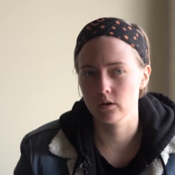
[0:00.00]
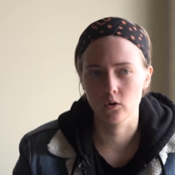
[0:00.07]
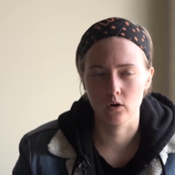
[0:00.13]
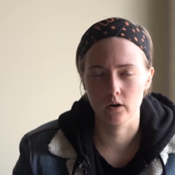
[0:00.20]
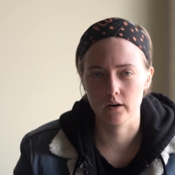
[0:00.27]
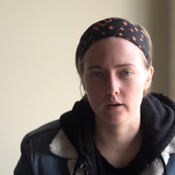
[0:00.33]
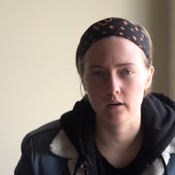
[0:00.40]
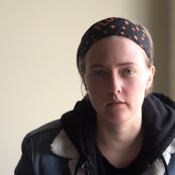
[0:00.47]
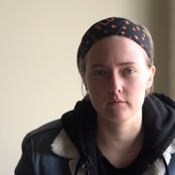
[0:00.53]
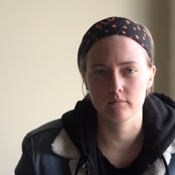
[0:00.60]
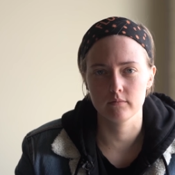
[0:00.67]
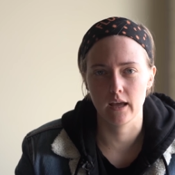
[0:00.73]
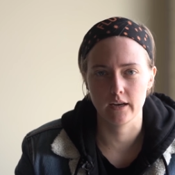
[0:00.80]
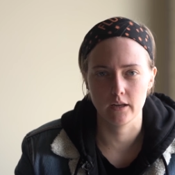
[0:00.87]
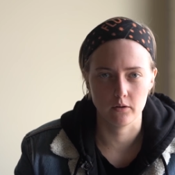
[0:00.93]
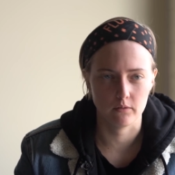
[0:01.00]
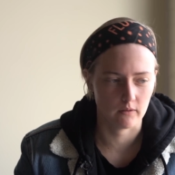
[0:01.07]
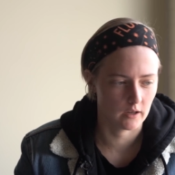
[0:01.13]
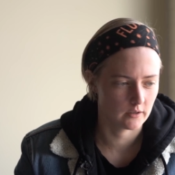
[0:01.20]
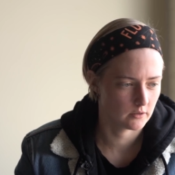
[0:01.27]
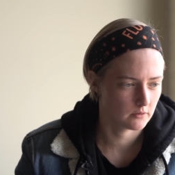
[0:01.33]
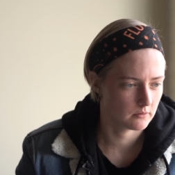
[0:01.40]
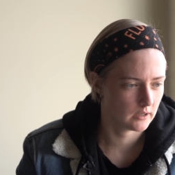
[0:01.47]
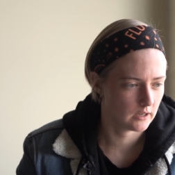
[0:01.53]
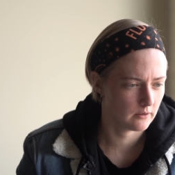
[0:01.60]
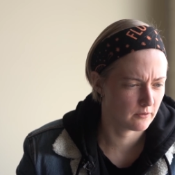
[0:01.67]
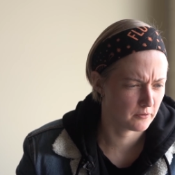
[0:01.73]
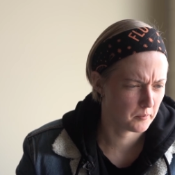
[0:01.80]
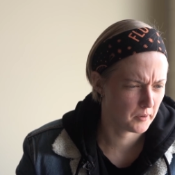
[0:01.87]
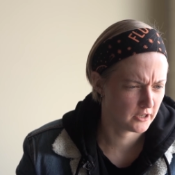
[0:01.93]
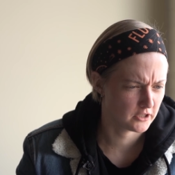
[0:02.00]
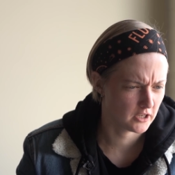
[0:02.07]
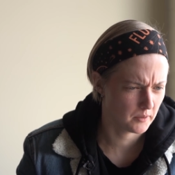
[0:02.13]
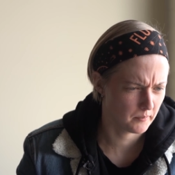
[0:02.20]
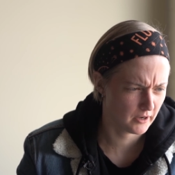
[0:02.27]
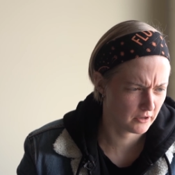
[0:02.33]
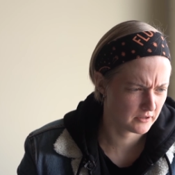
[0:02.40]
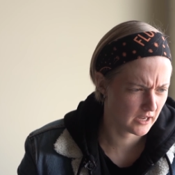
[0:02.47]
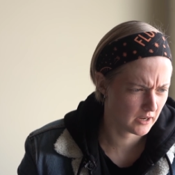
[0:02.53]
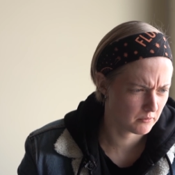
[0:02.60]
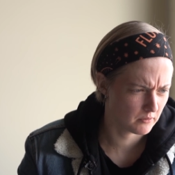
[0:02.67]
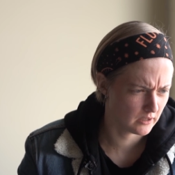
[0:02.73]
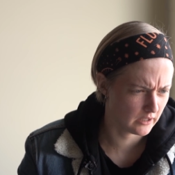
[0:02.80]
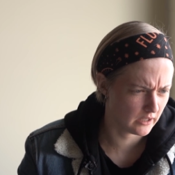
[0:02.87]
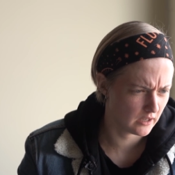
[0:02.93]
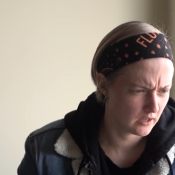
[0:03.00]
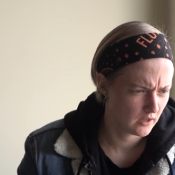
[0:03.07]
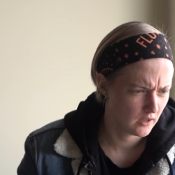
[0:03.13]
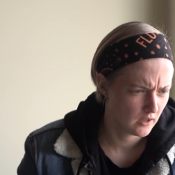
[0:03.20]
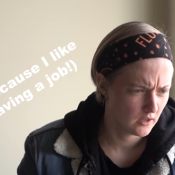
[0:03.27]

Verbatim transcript: or any other information about that really.